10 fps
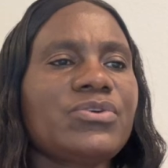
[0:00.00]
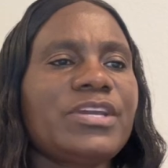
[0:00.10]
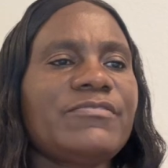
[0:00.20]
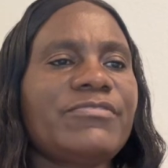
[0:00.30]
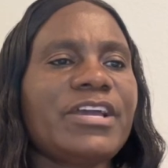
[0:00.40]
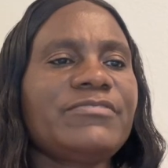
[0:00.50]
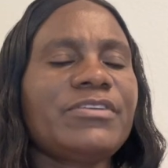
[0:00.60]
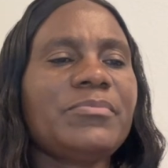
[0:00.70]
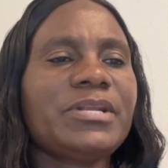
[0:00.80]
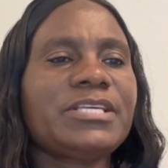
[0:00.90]
invite
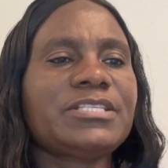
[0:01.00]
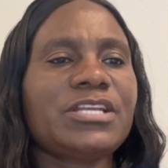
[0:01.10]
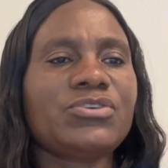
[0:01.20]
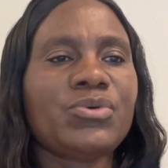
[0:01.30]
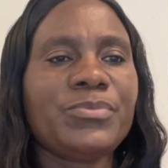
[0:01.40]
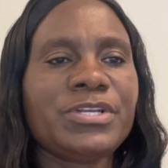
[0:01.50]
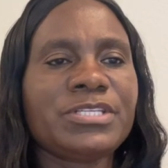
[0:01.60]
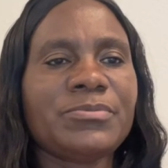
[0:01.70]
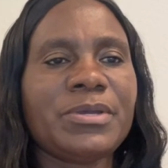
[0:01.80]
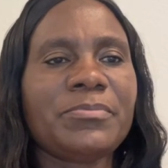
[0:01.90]
families and
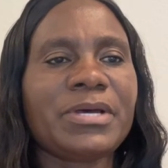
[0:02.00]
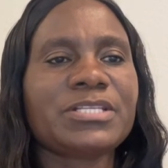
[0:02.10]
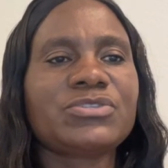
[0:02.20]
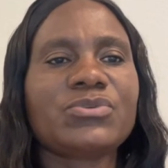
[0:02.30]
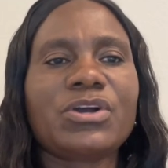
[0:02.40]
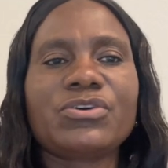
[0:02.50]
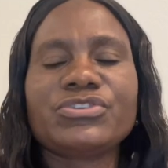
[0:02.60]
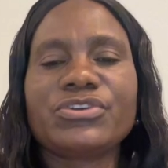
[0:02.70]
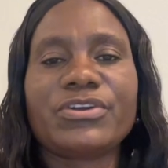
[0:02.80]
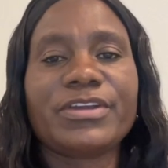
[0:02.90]
community members to
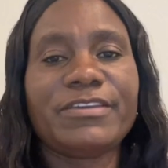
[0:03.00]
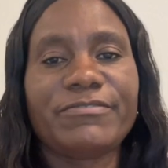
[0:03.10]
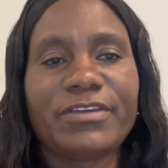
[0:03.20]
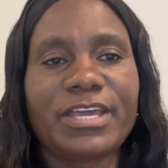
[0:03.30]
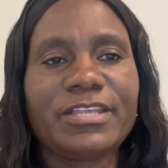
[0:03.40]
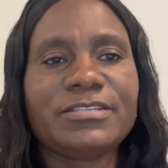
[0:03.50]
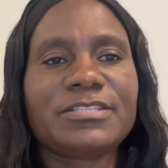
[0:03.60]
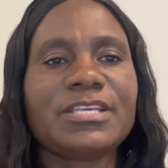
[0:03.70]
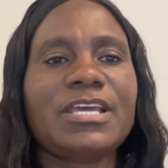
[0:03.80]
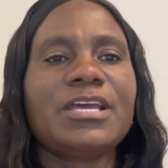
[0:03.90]
cultural
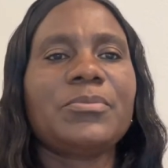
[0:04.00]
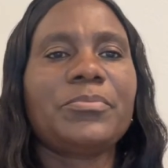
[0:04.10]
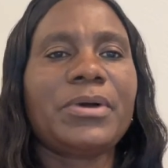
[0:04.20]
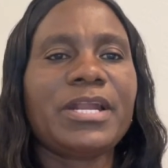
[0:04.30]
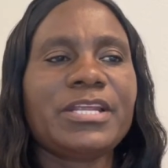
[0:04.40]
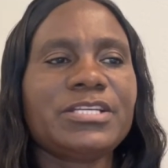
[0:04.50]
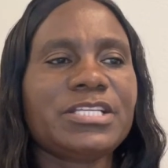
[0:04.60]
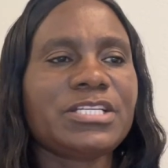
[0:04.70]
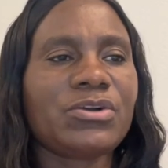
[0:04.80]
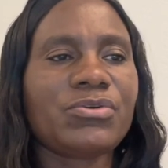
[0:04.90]
events,
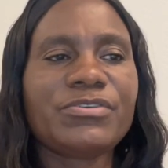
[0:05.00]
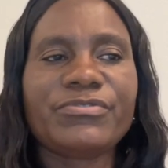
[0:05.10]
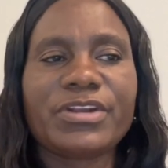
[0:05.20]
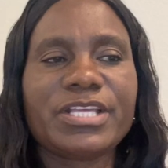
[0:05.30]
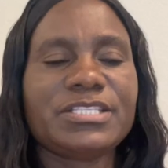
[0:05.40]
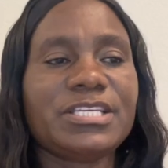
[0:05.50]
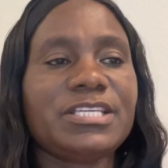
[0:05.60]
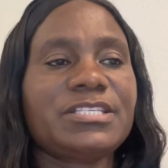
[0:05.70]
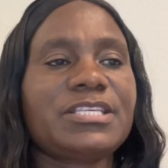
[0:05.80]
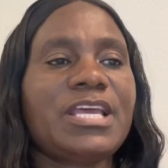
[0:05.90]
parent-teacher
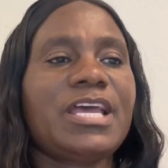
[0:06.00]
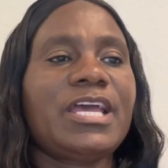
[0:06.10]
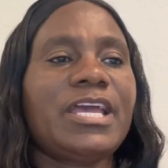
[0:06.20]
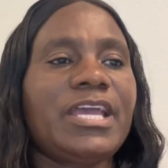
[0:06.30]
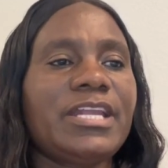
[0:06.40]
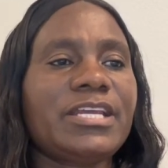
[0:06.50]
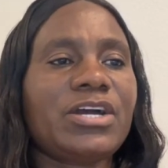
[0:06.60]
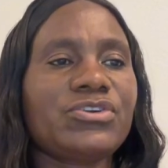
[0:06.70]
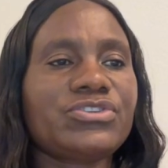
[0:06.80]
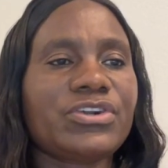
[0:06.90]
conferences, and
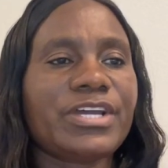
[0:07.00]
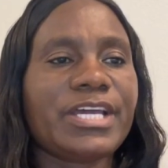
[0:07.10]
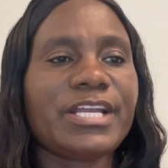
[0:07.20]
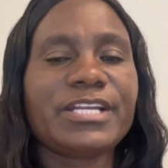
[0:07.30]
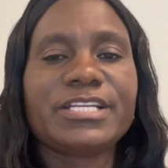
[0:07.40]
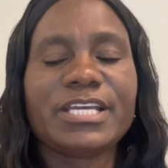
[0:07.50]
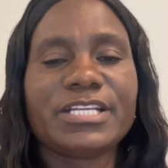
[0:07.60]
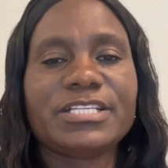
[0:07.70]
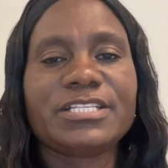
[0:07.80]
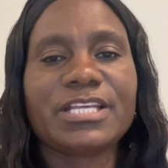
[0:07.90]
cultural
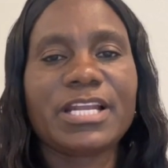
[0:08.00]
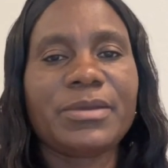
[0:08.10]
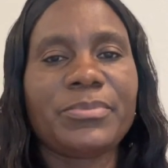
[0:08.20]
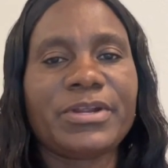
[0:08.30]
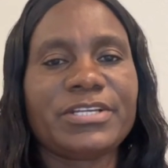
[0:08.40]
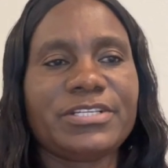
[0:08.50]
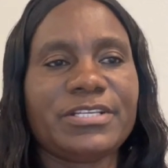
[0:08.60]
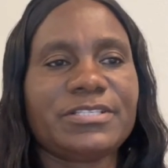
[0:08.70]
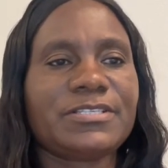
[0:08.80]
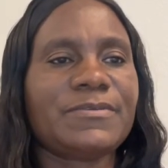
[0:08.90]
heritage
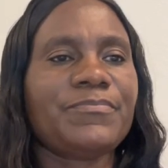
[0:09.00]
celebrations.